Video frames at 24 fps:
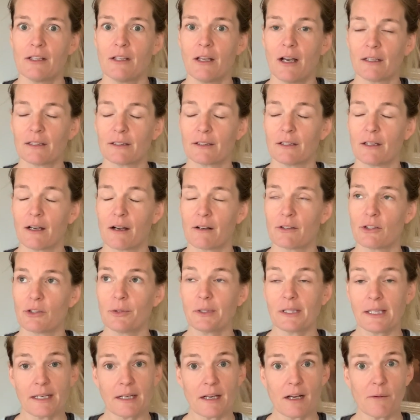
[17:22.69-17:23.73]
a
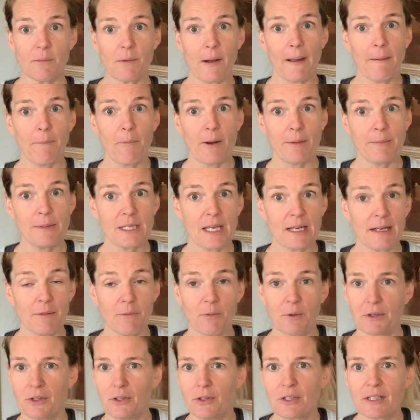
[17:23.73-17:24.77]
link on my website
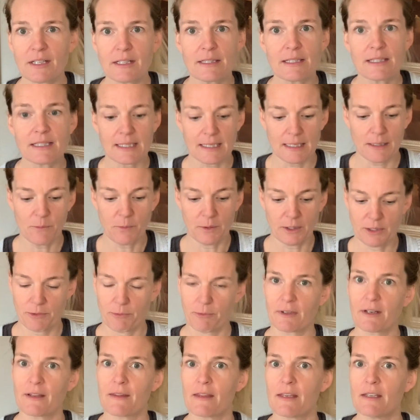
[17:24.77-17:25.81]
where you can see which
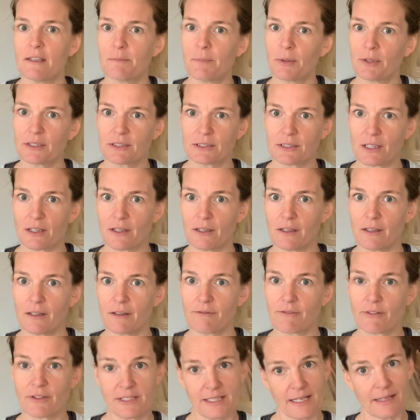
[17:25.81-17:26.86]
one of these books are
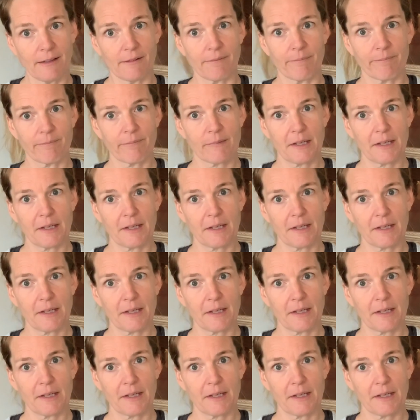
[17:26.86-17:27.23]
for sale.